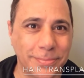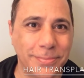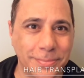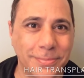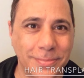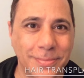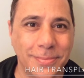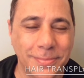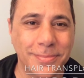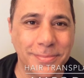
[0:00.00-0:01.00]
That is the
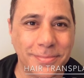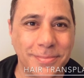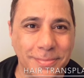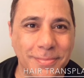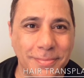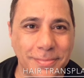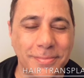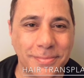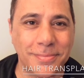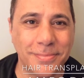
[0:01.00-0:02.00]
truth, yeah, absolutely.
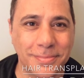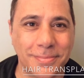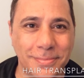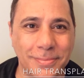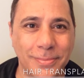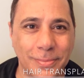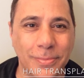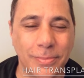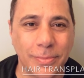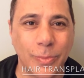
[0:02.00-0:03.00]
6 months, we
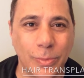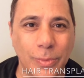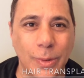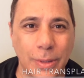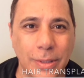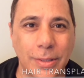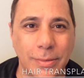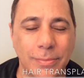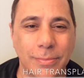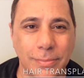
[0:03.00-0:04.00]
should be seeing about half
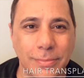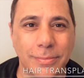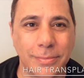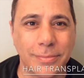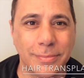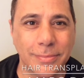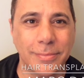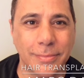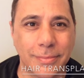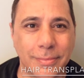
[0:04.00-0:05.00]
the result, and
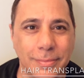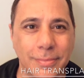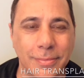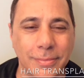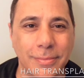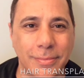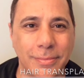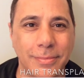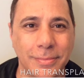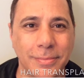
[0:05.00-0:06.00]
a year to see the
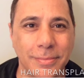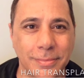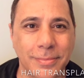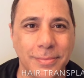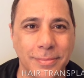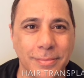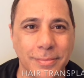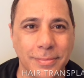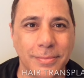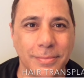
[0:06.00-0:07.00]
full result.
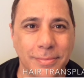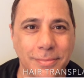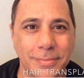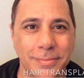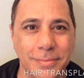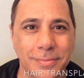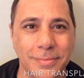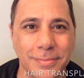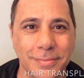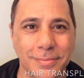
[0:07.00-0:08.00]

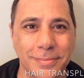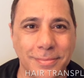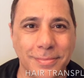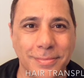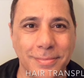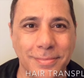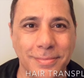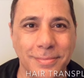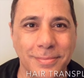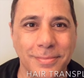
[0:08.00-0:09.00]
So, well, thank you for
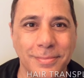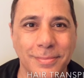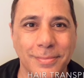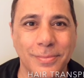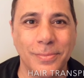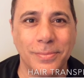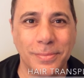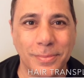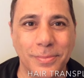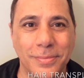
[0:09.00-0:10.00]
sharing at this point,
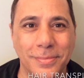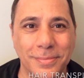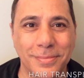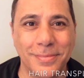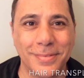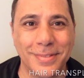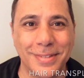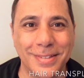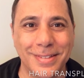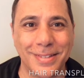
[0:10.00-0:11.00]
and we will look
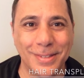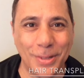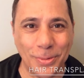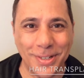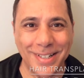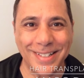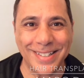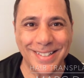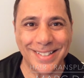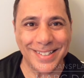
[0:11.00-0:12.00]
forward for an update at
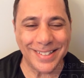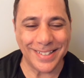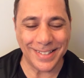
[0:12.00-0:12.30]
the end of the day.